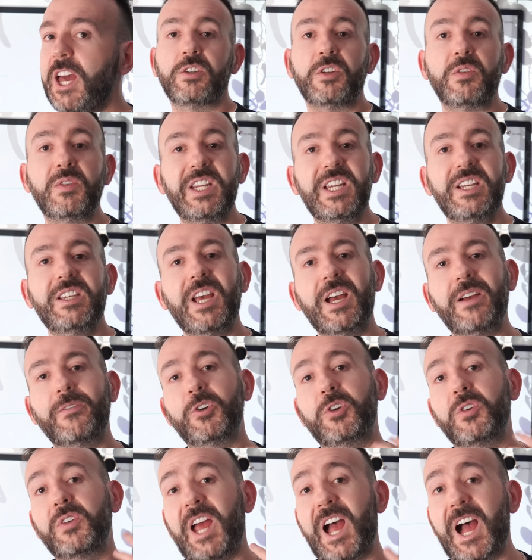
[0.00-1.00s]
You need to have
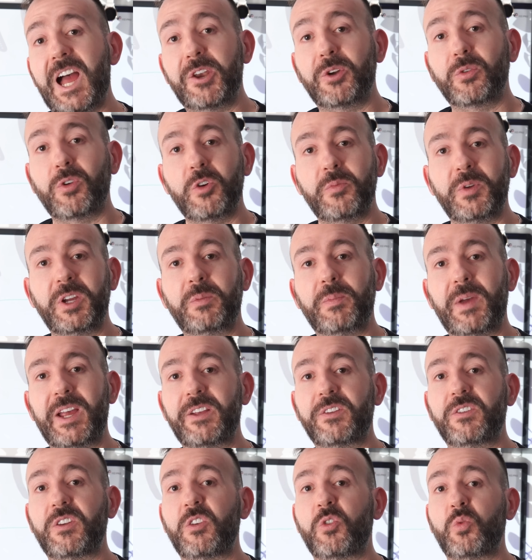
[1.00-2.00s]
a good anaerobic
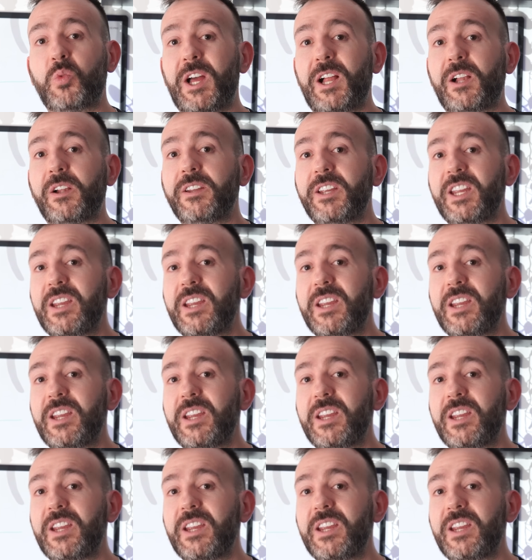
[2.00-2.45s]
base as well.